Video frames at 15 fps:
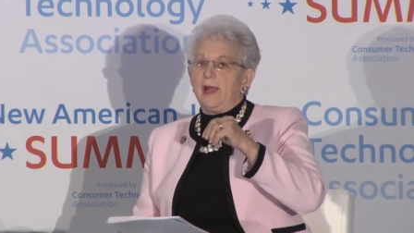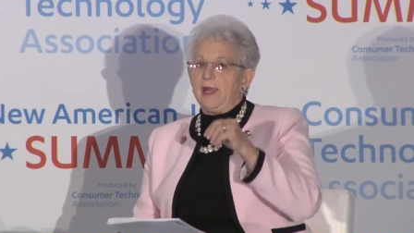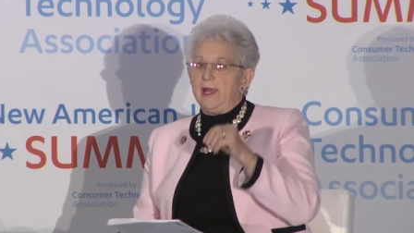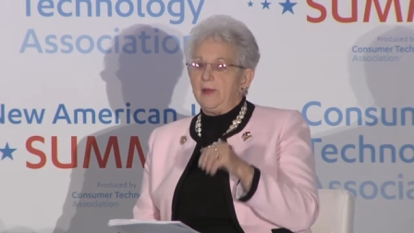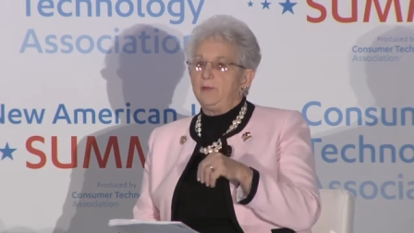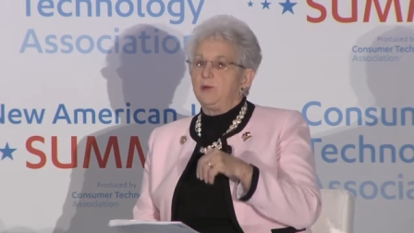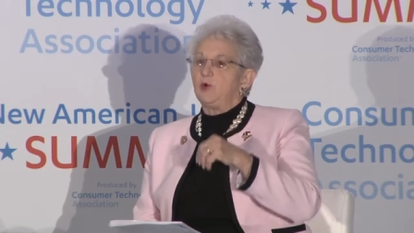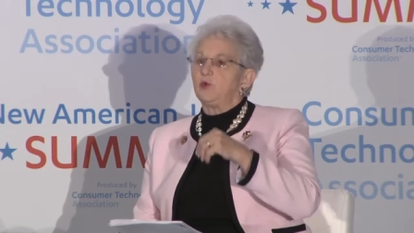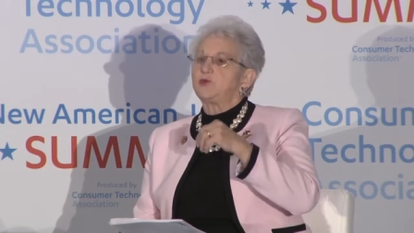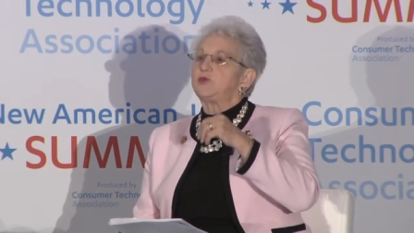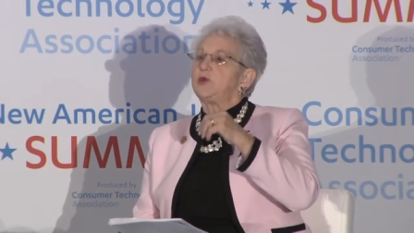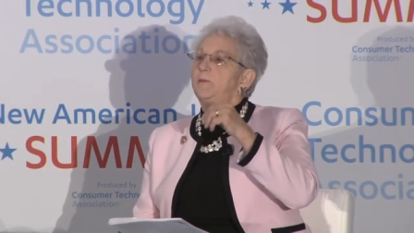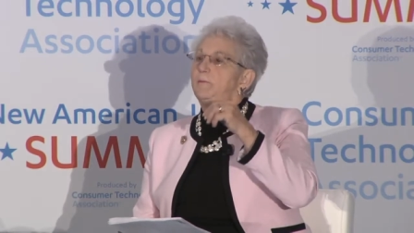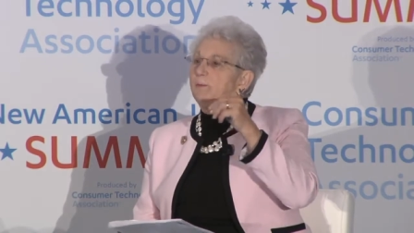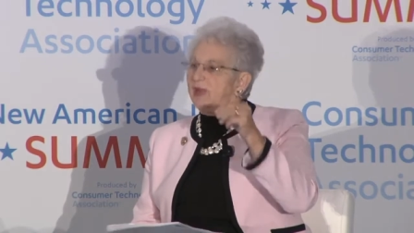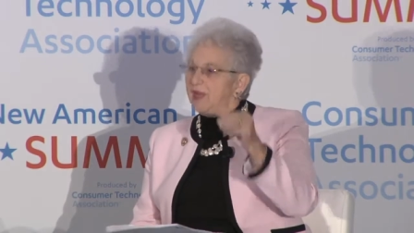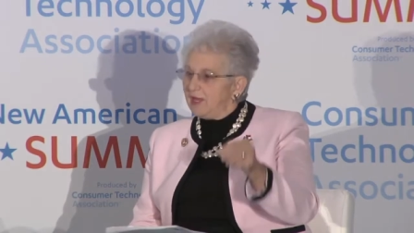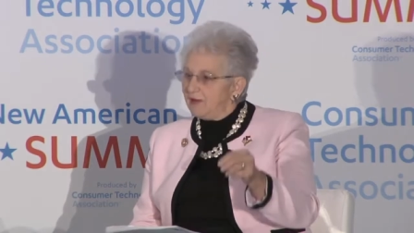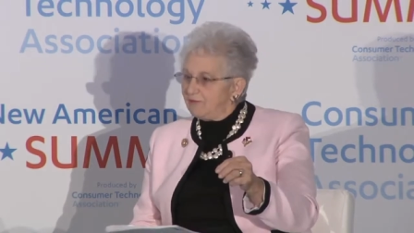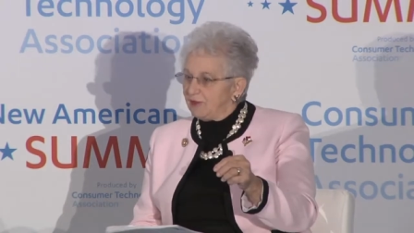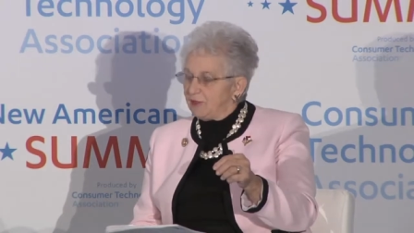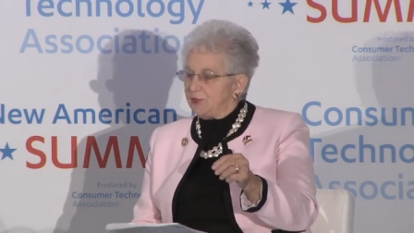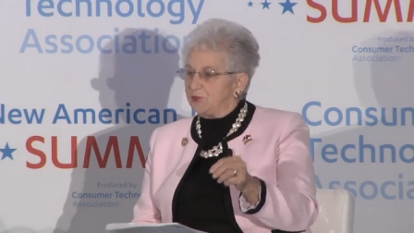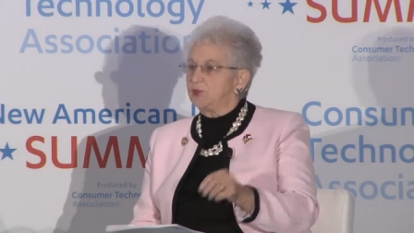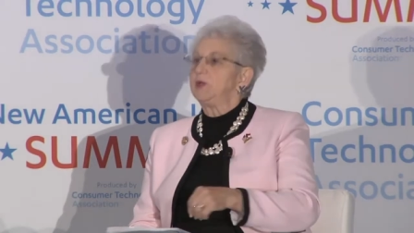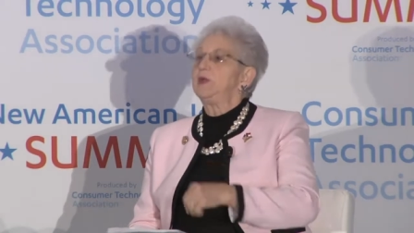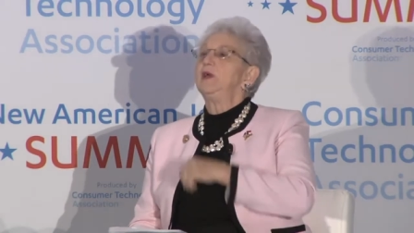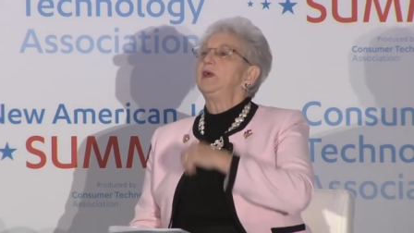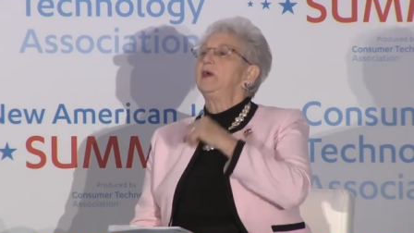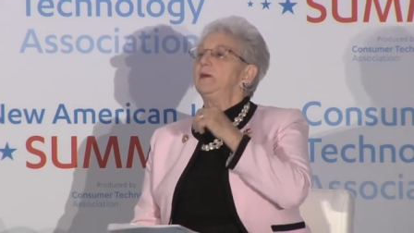able to pivot
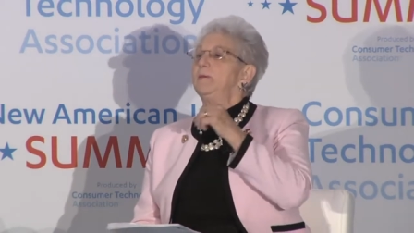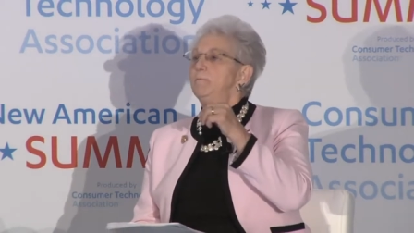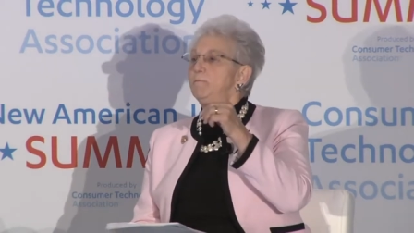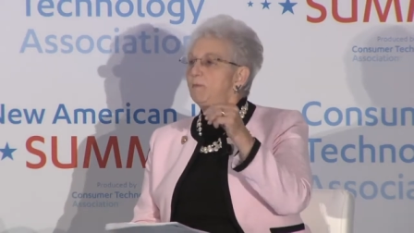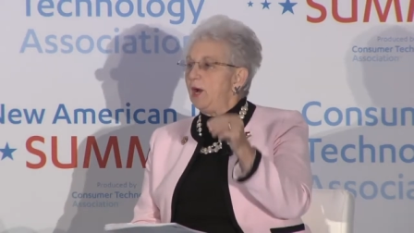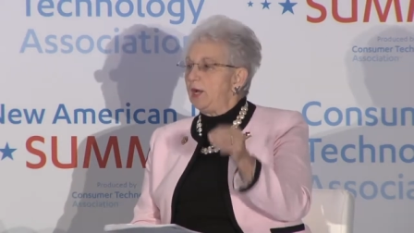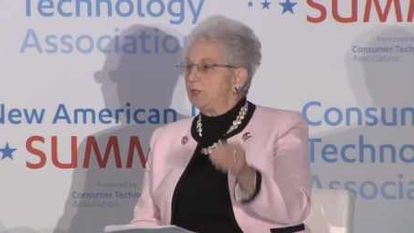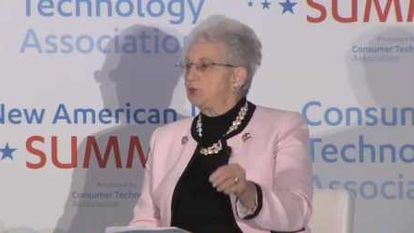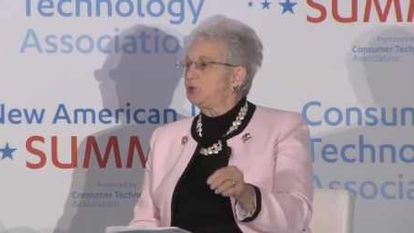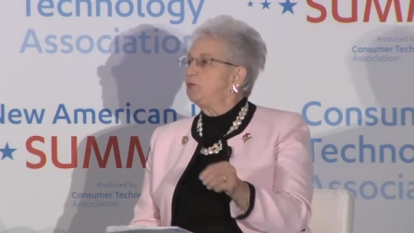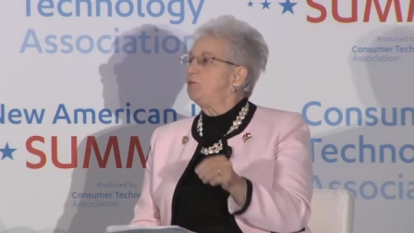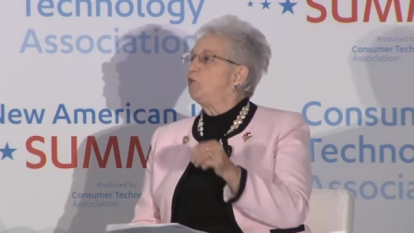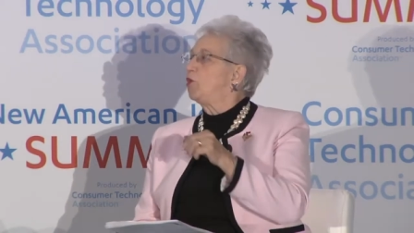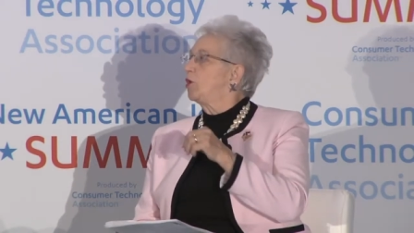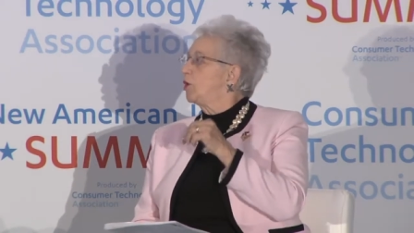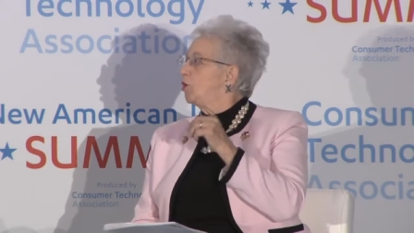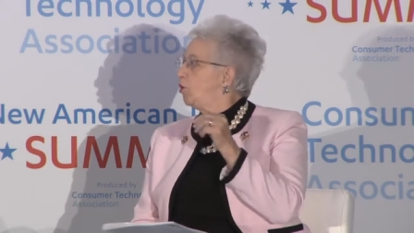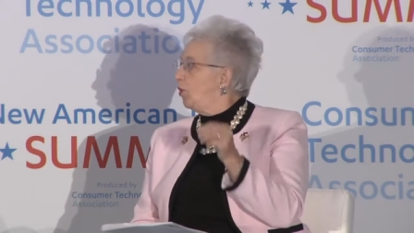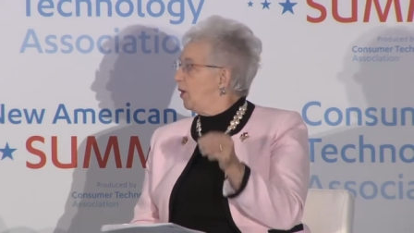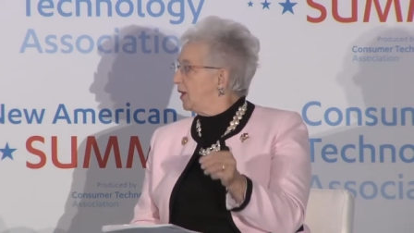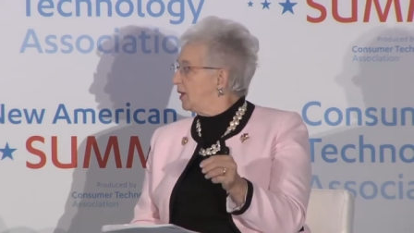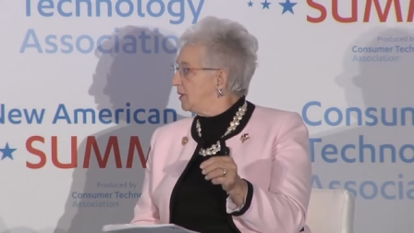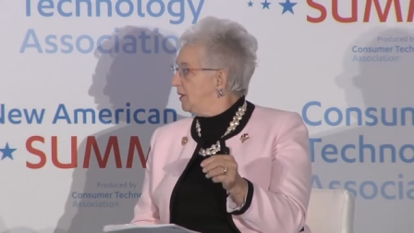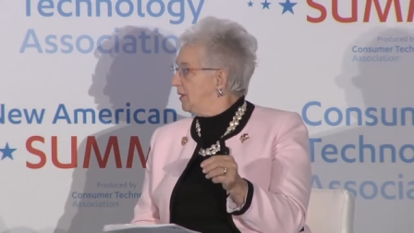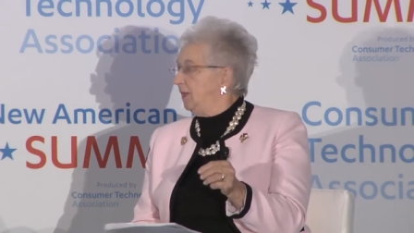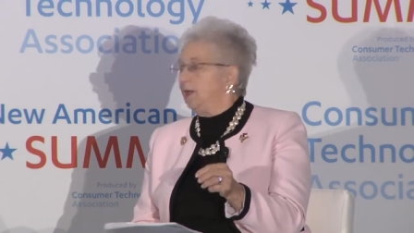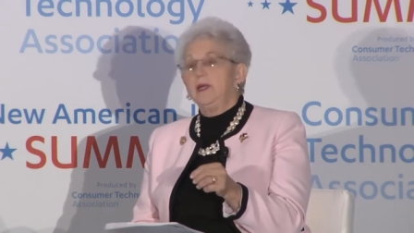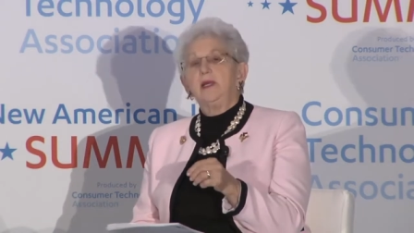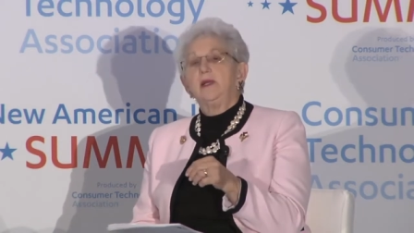much more quickly